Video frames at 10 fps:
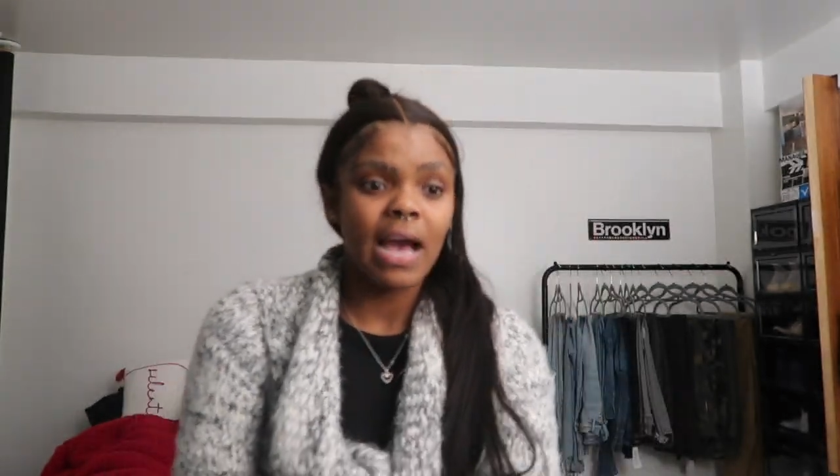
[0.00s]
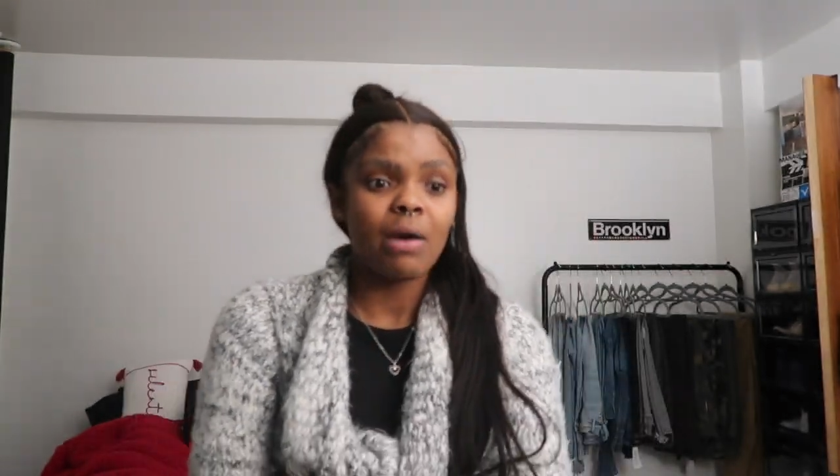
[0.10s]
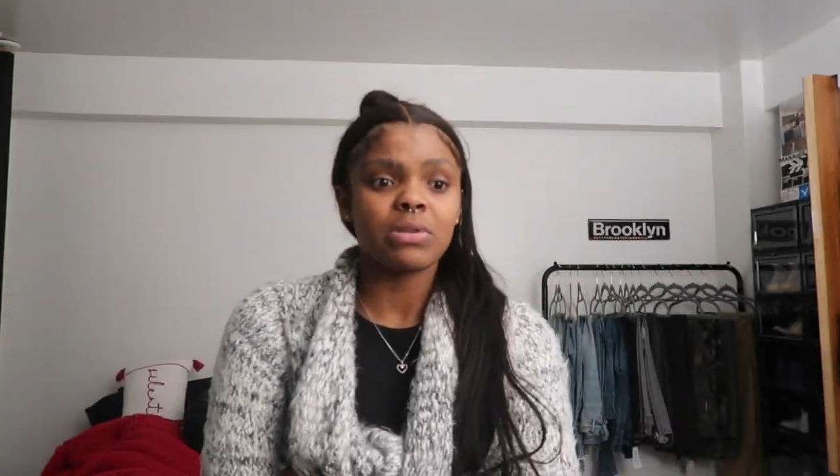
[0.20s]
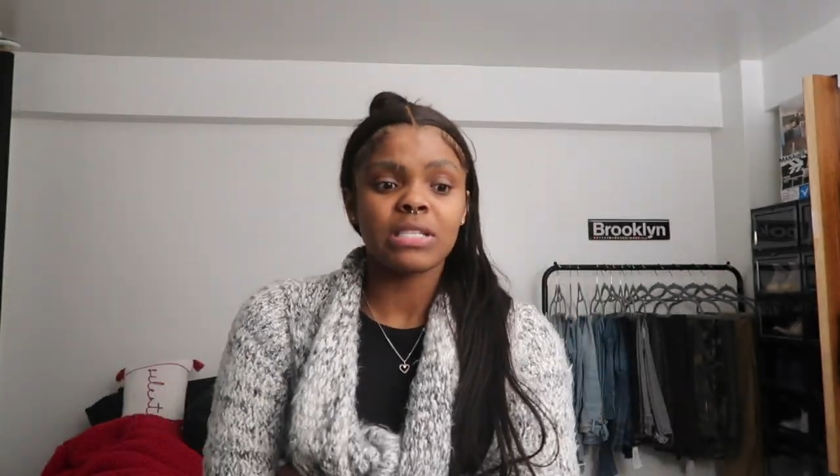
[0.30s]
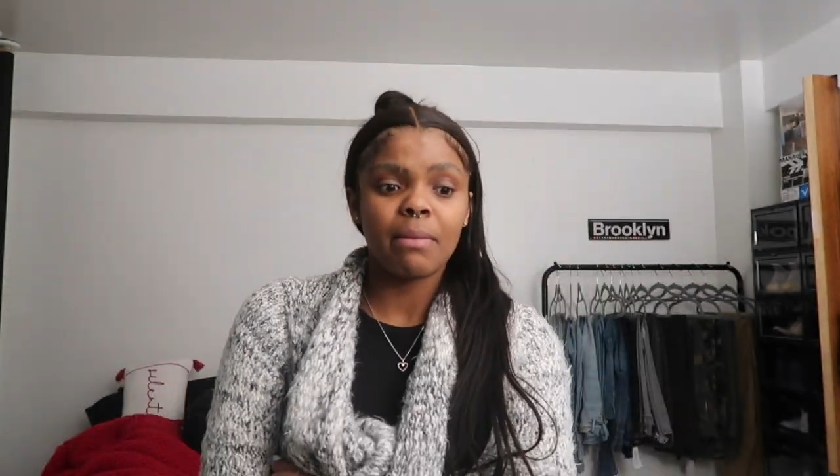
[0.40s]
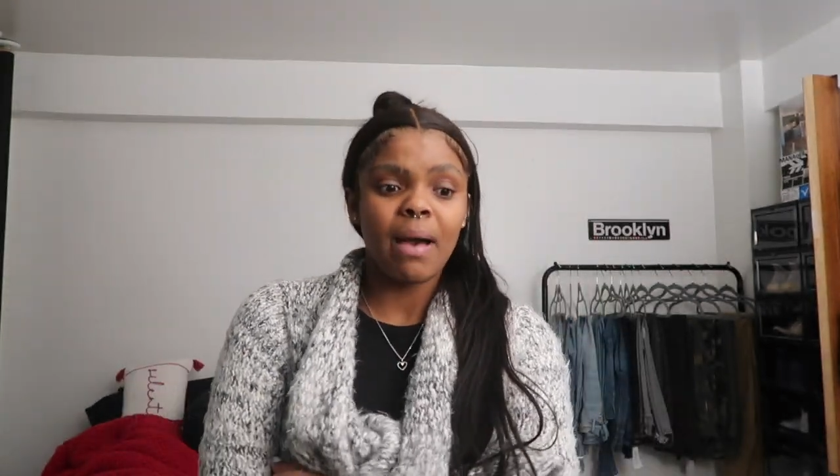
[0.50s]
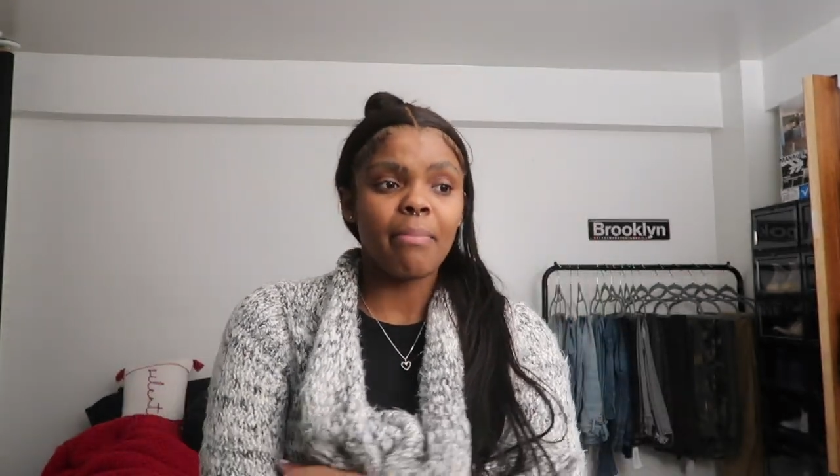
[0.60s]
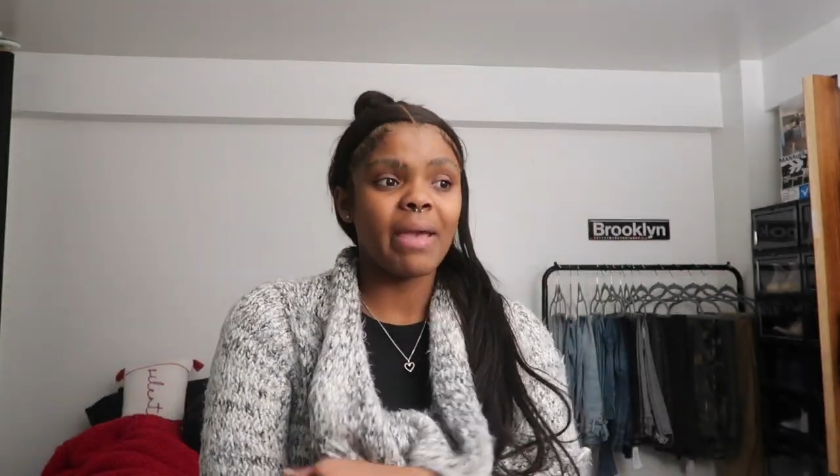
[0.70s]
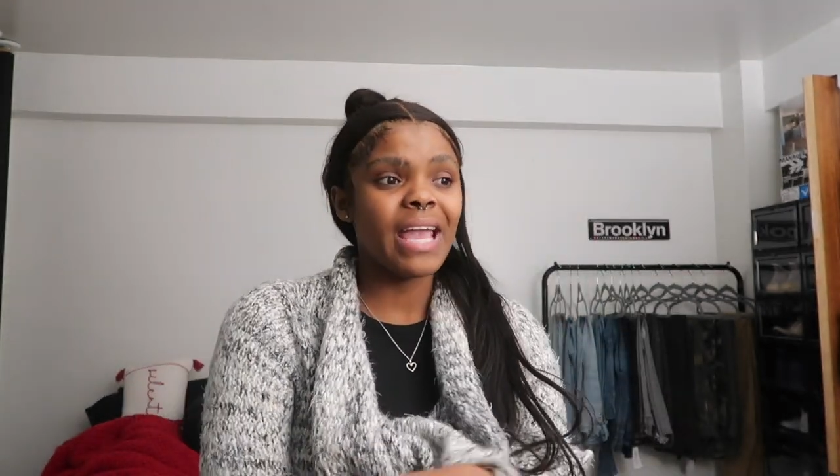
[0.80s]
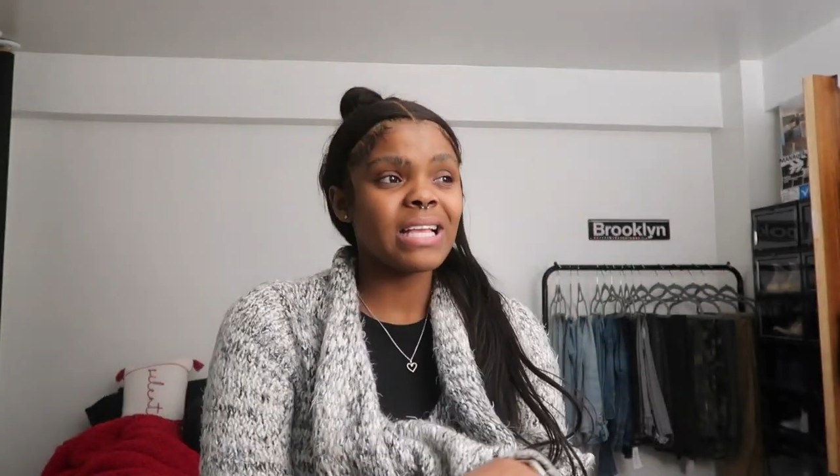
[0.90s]
I would say my
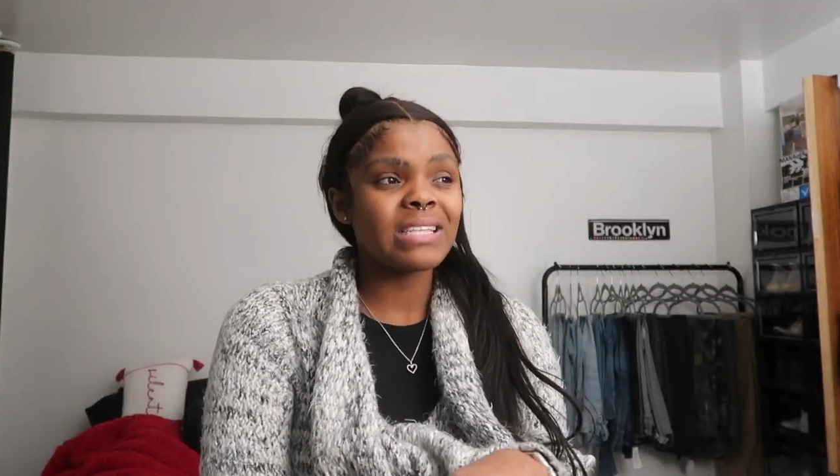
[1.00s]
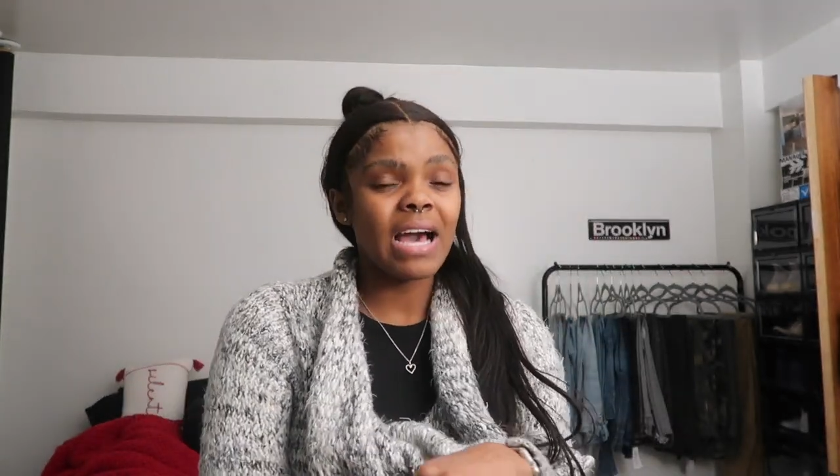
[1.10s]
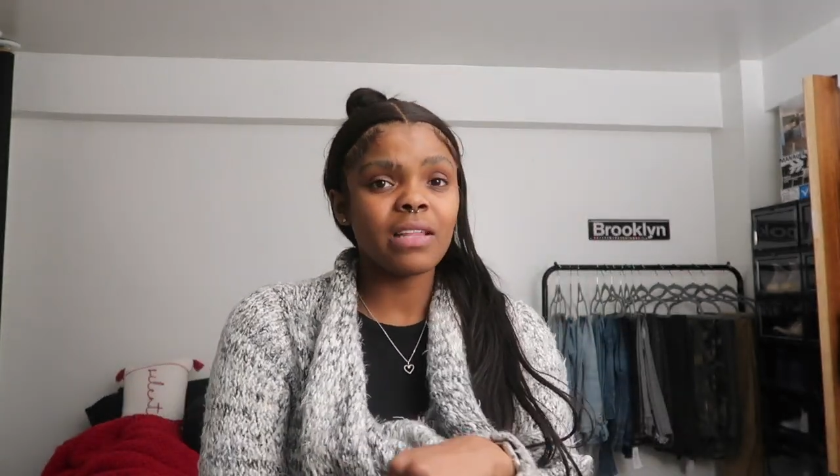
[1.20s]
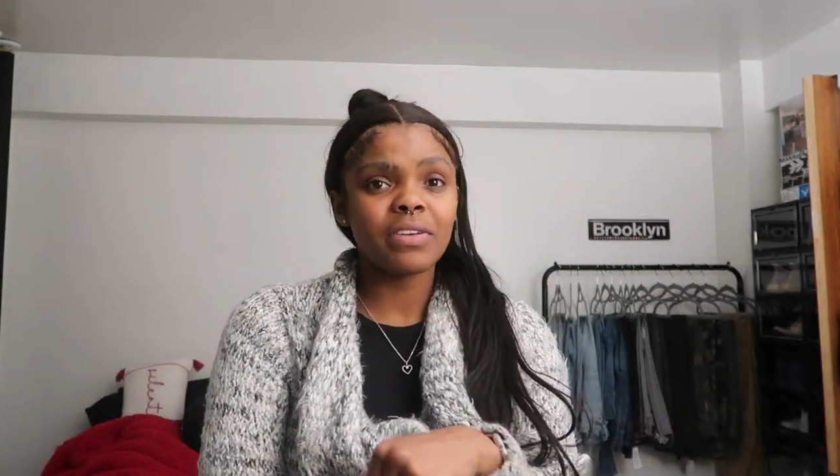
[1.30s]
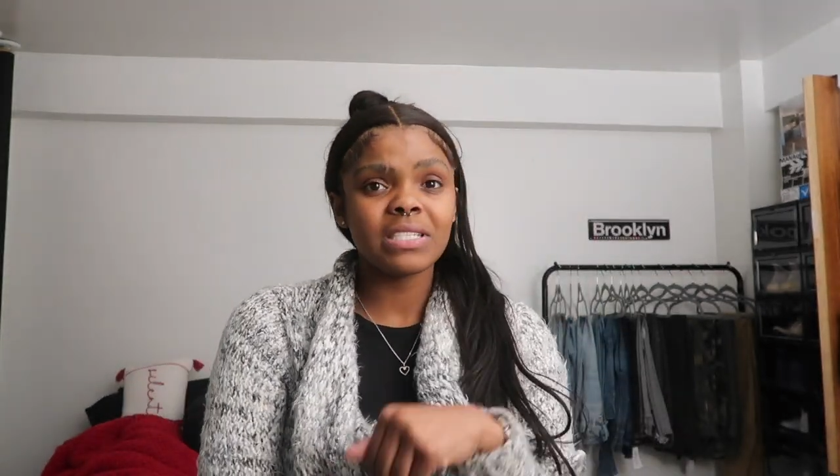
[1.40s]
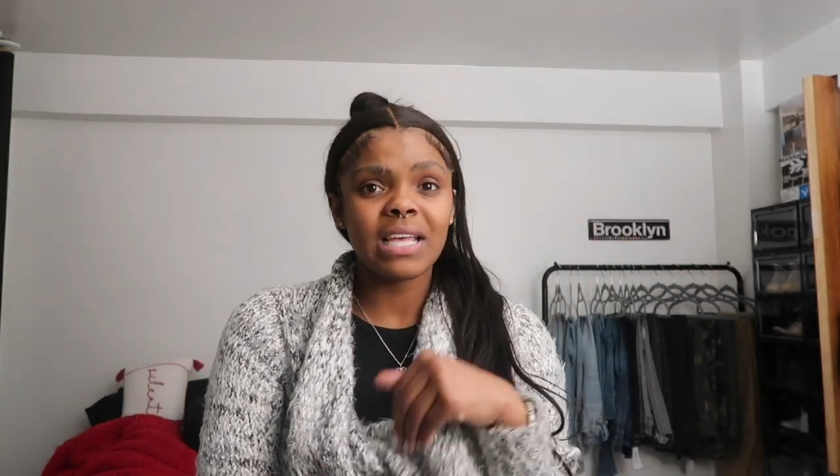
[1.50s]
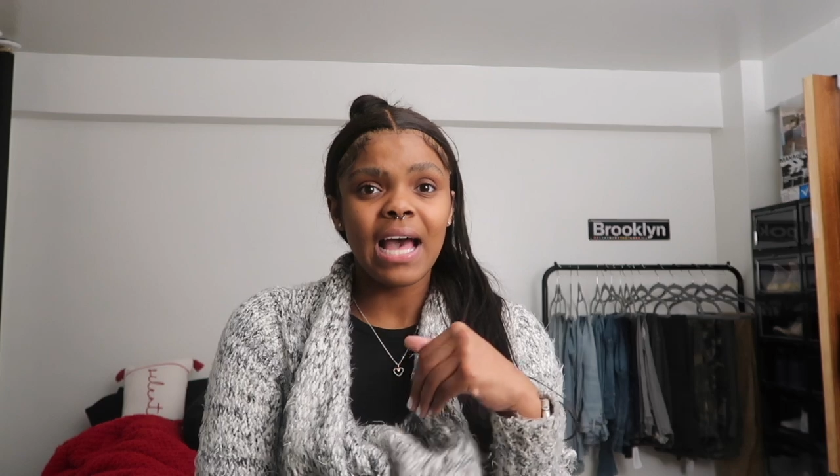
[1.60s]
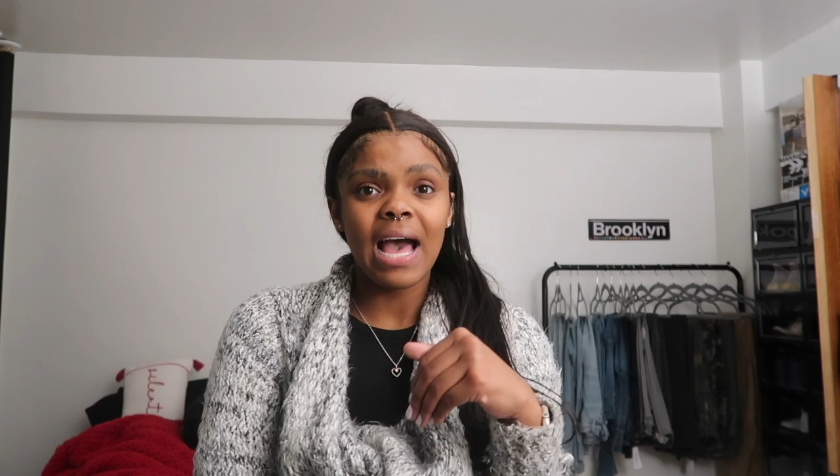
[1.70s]
pain tolerance,